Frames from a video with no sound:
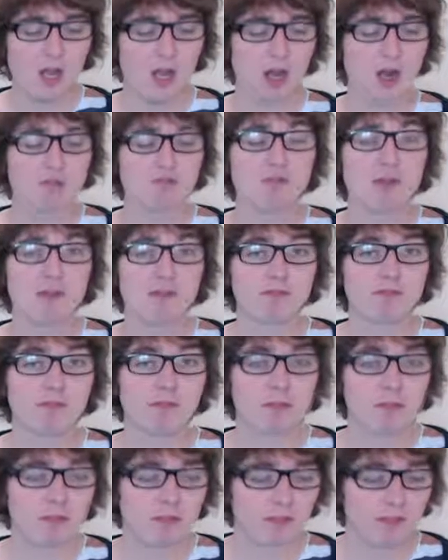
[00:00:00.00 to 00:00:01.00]
A rough
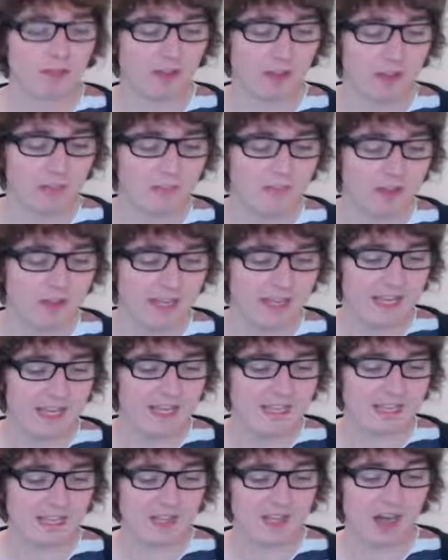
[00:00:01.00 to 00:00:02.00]
rule of thumb
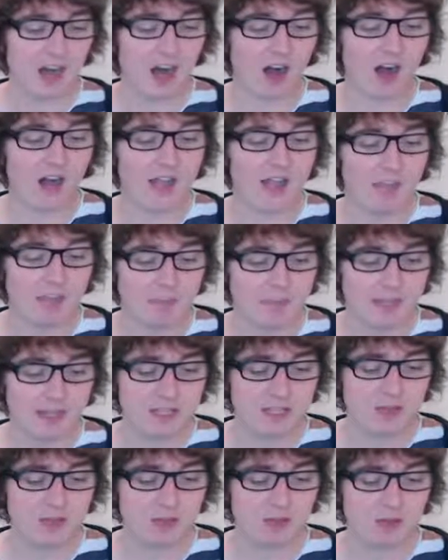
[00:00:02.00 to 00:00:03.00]
is that the higher the
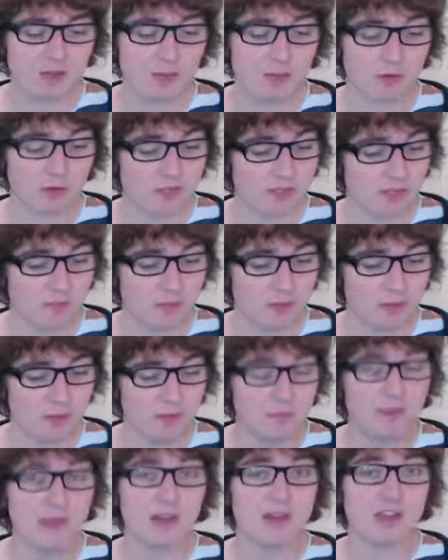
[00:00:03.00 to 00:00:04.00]
pitch of the drum or
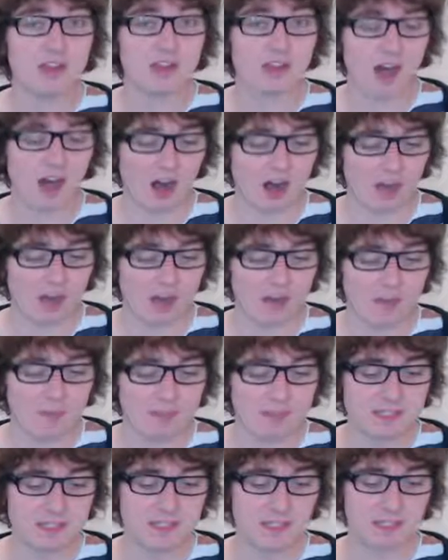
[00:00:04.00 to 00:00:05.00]
cymbal, the higher the
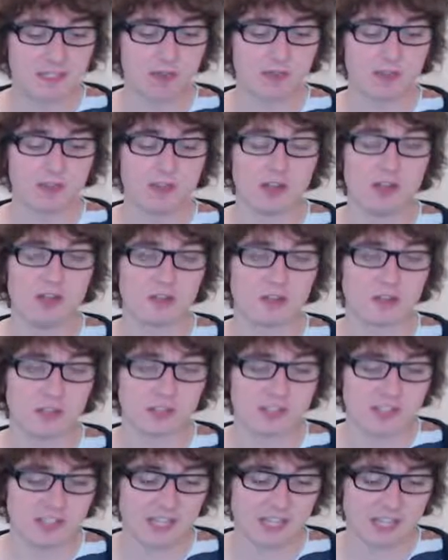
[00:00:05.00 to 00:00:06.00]
position of the note on the
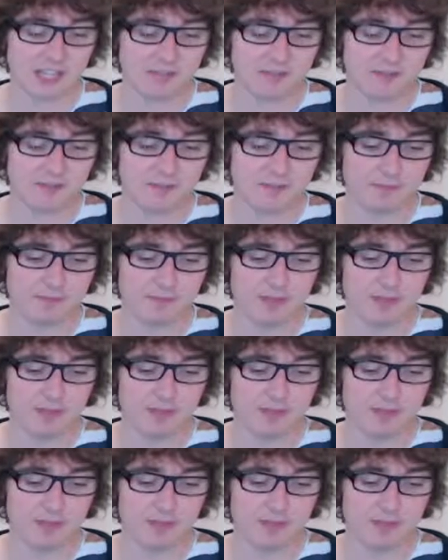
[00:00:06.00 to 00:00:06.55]
stave,